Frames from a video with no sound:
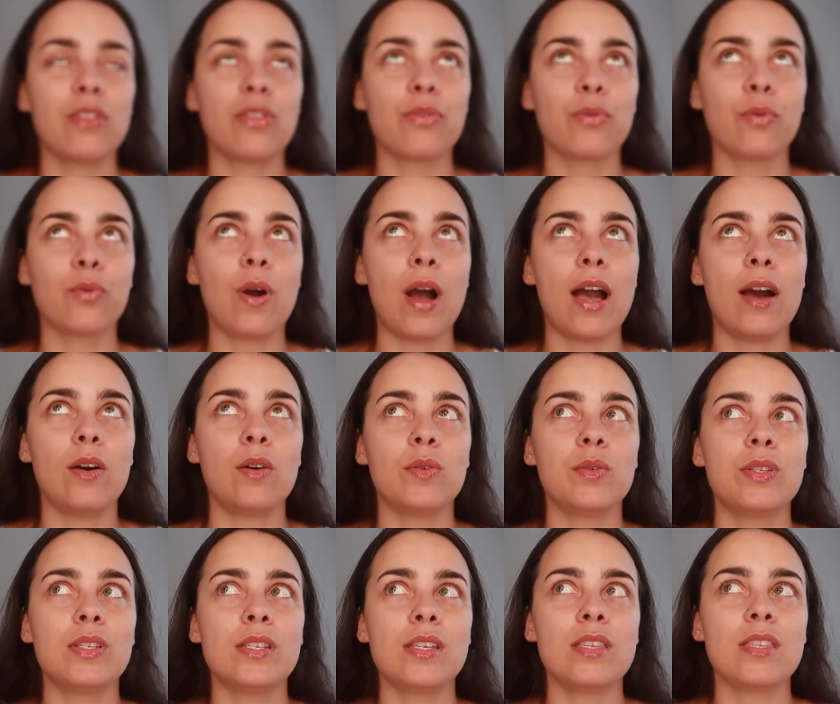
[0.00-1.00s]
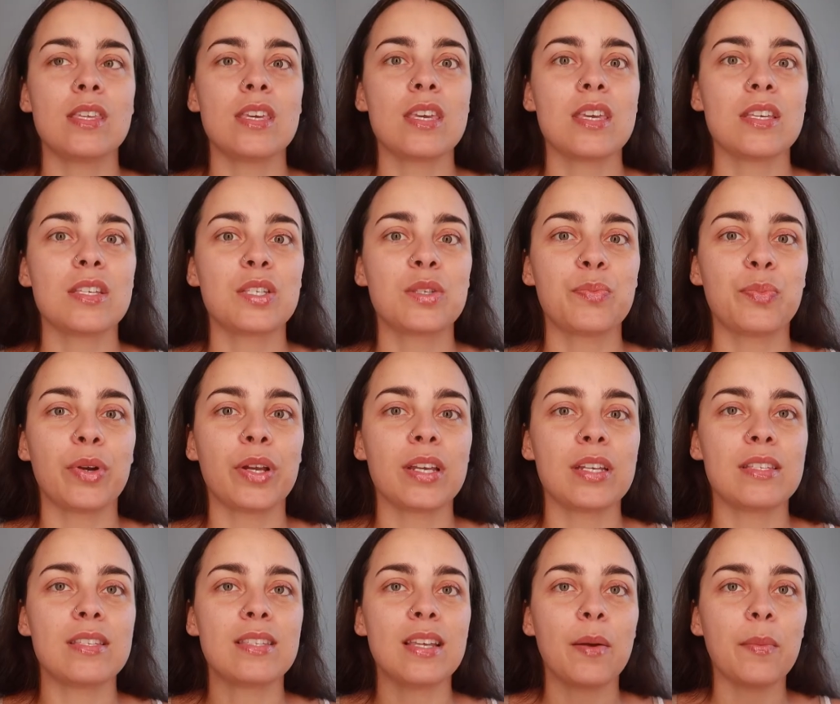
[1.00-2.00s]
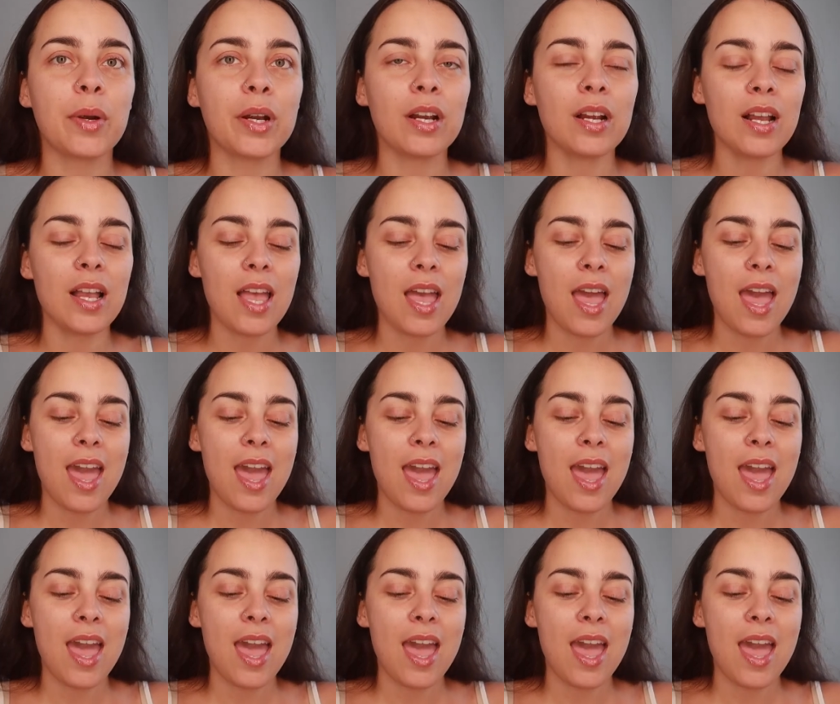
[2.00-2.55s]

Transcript: throughout the spring and summer,